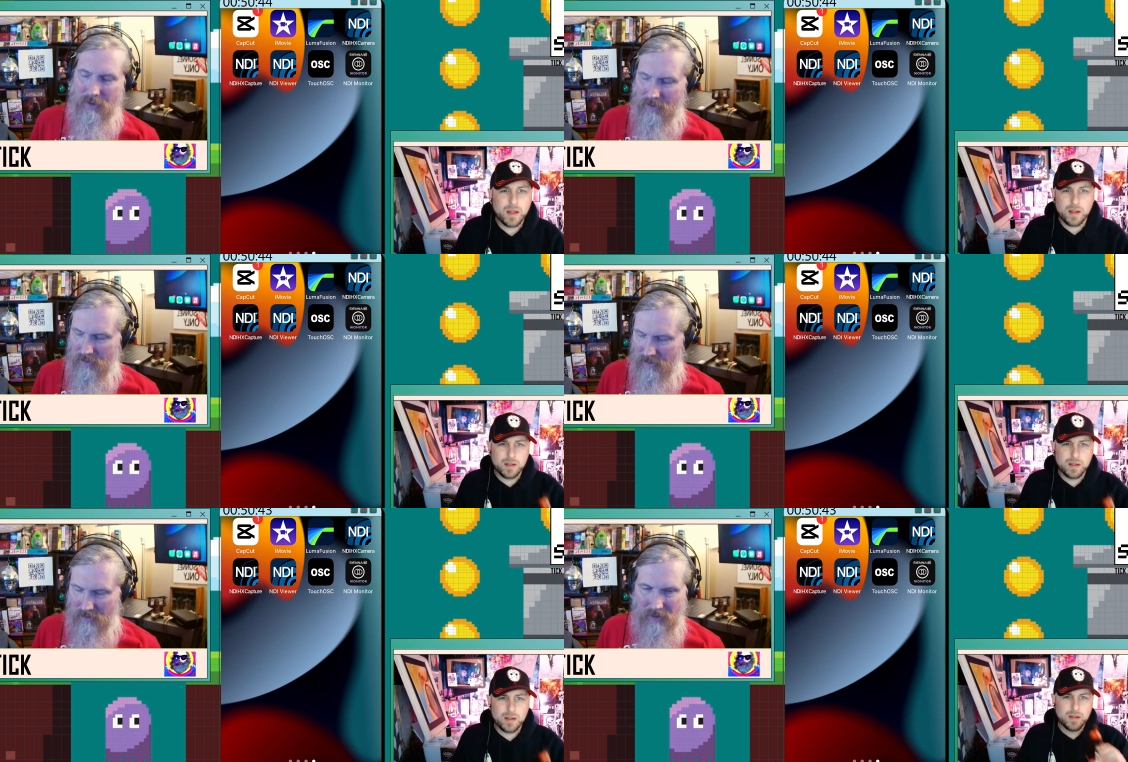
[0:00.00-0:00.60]

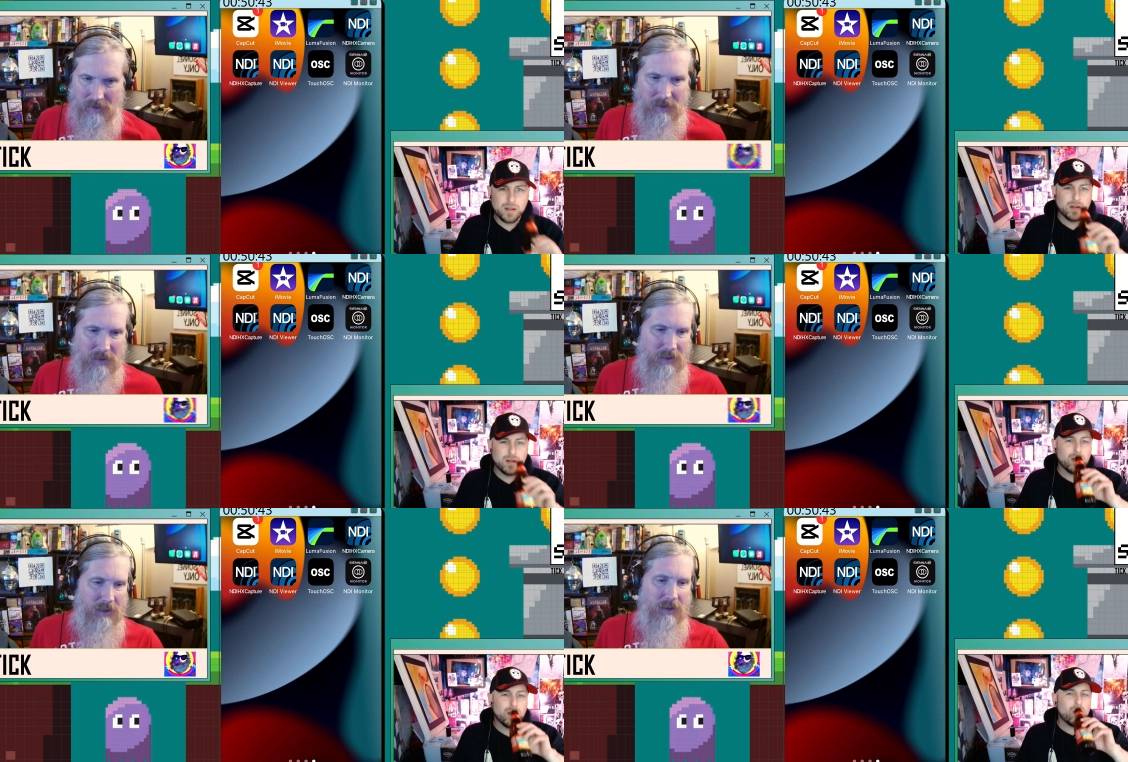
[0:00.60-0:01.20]
Speaker 1: oh,
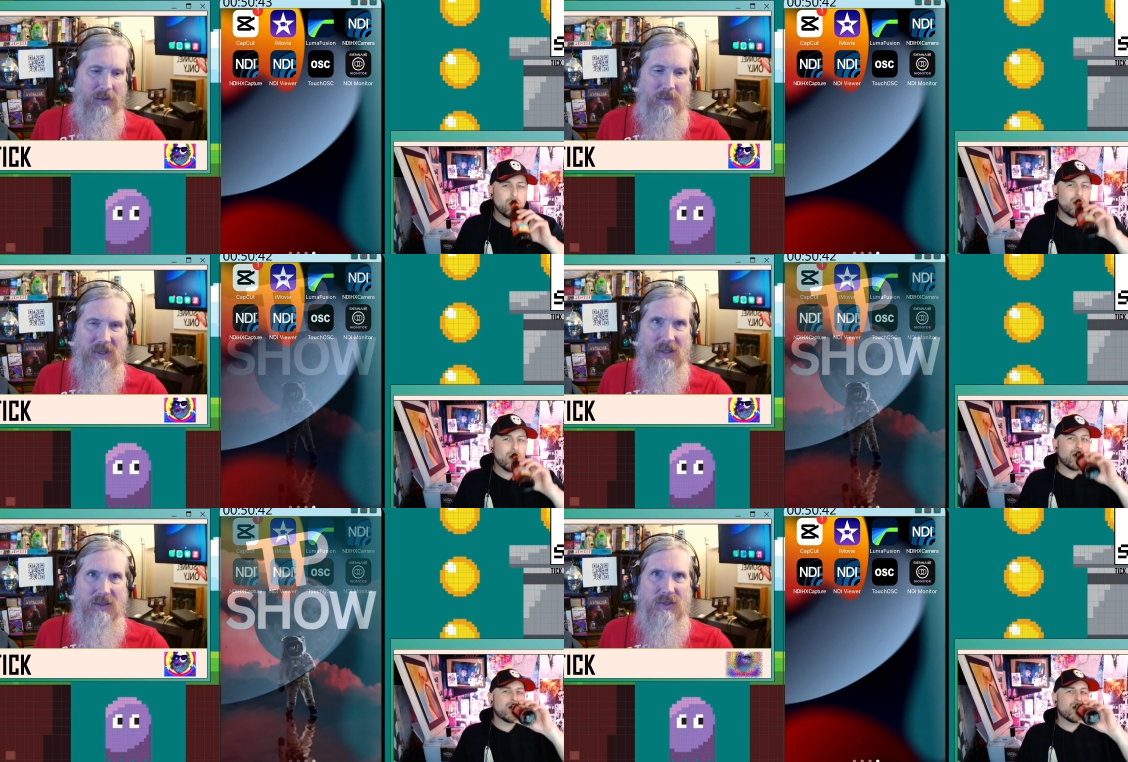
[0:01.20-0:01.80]
oh,
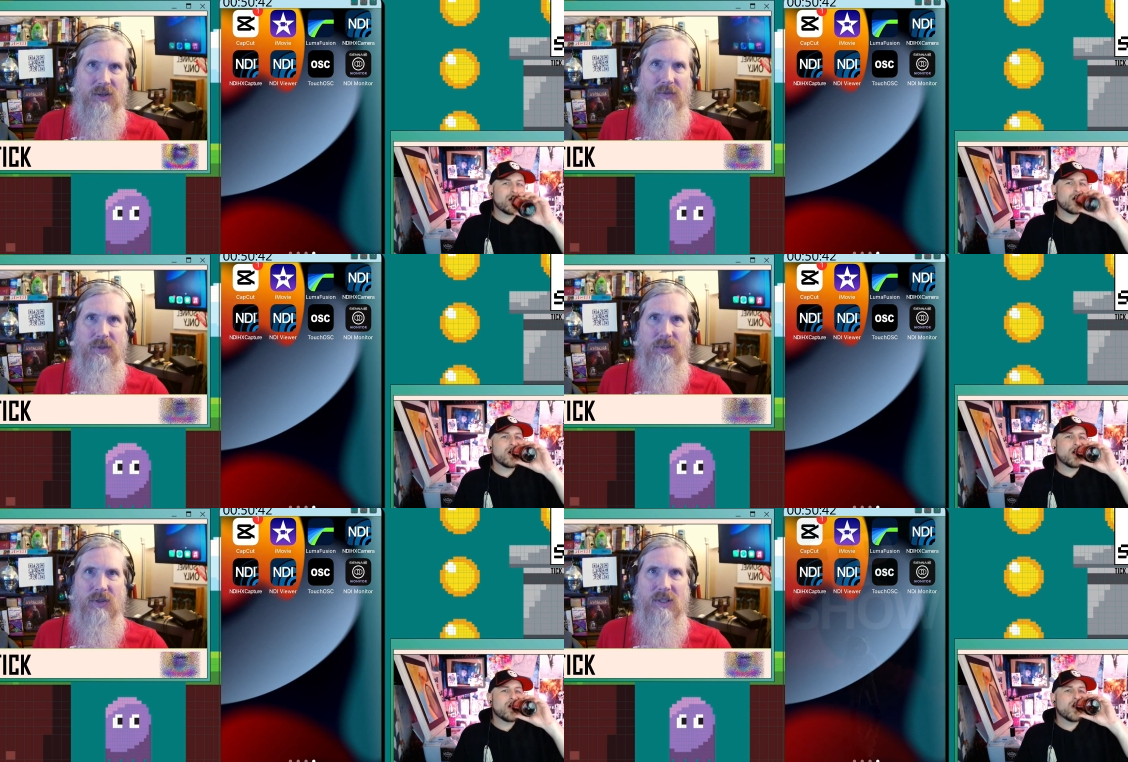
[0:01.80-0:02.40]
let me get this
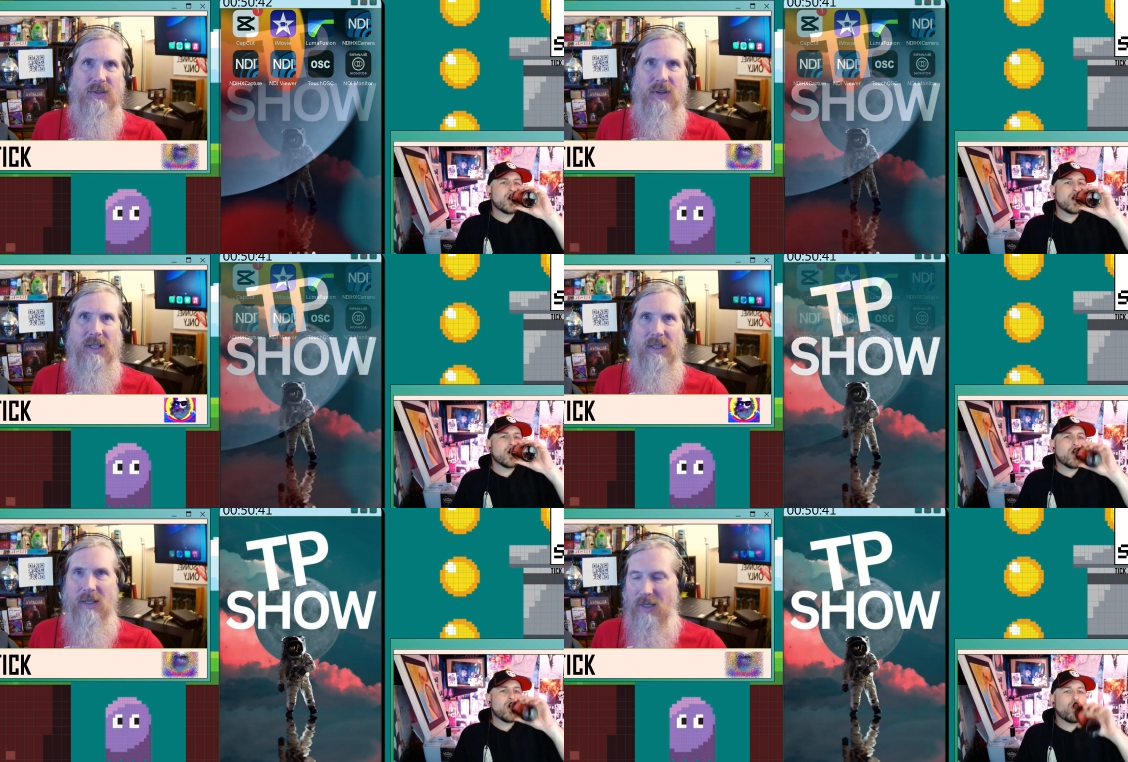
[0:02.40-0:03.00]
off the screen so
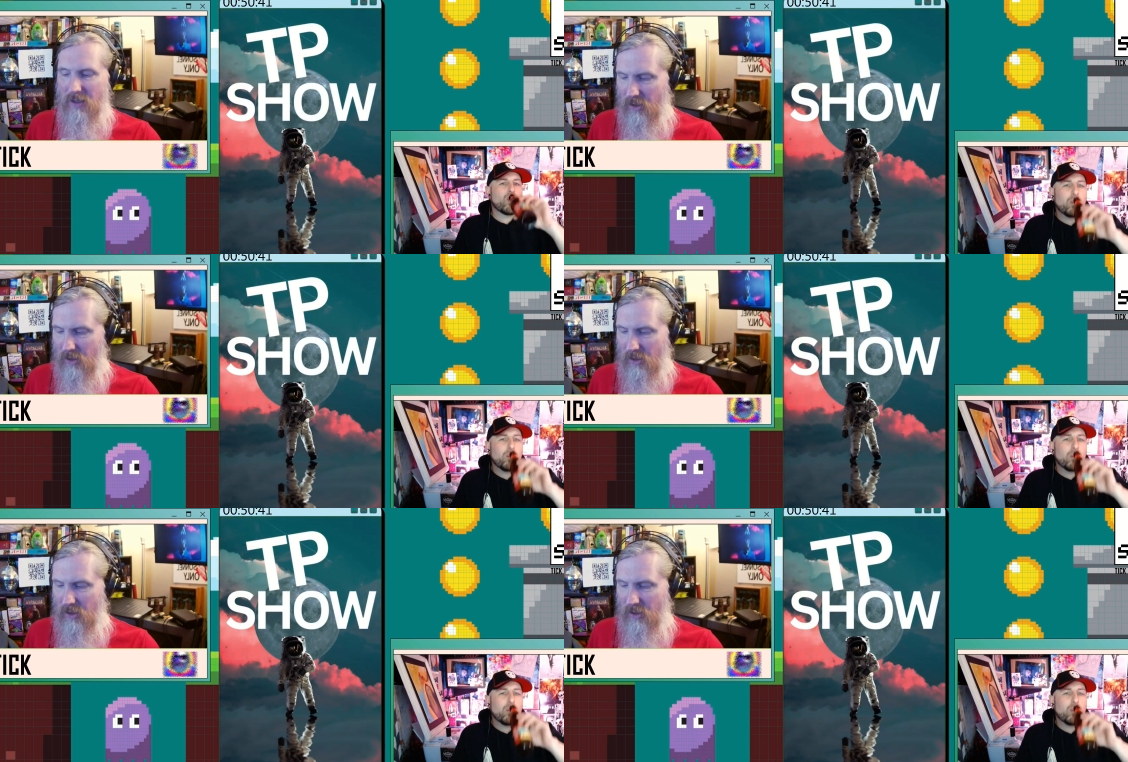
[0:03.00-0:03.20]
I can get.